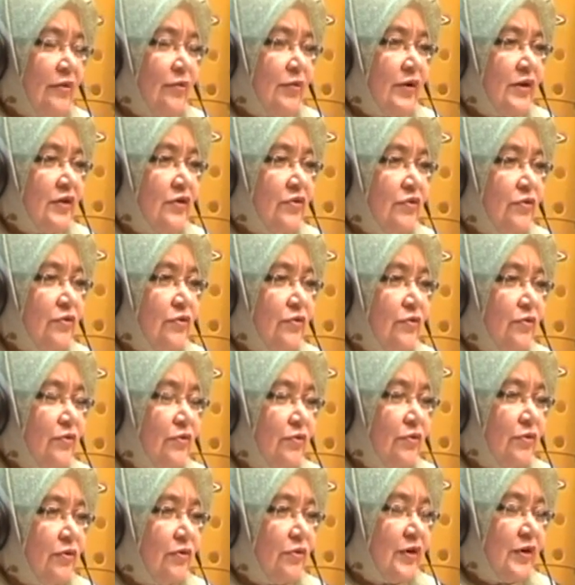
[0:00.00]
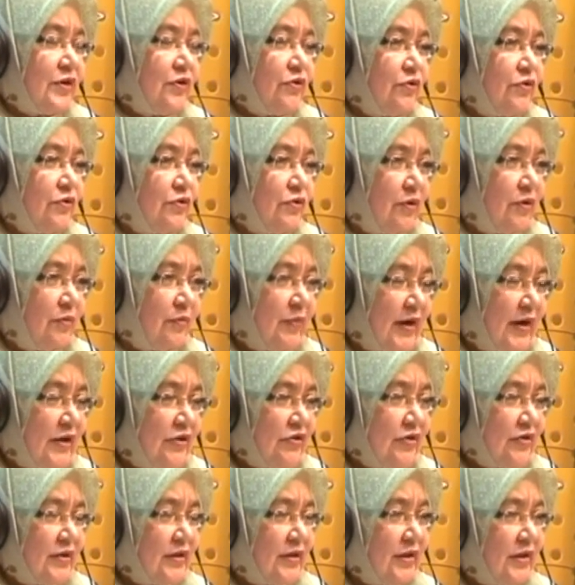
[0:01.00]
Once you do your
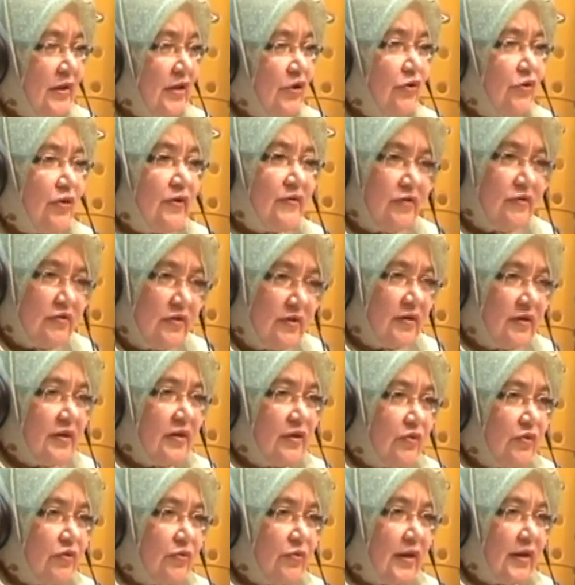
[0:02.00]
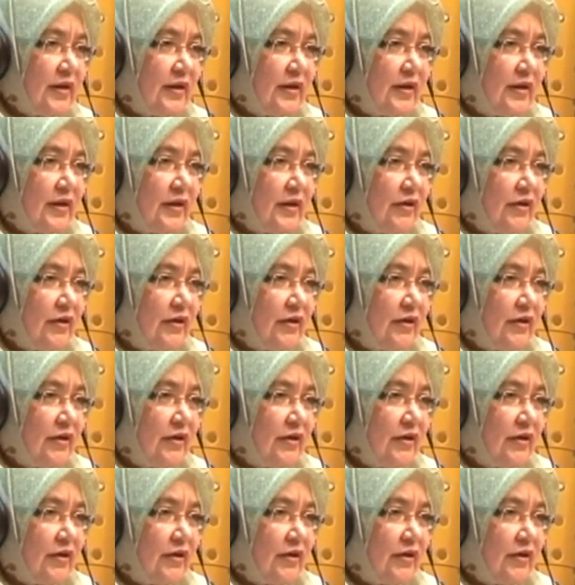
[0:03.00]
budget, then you have to stick to it.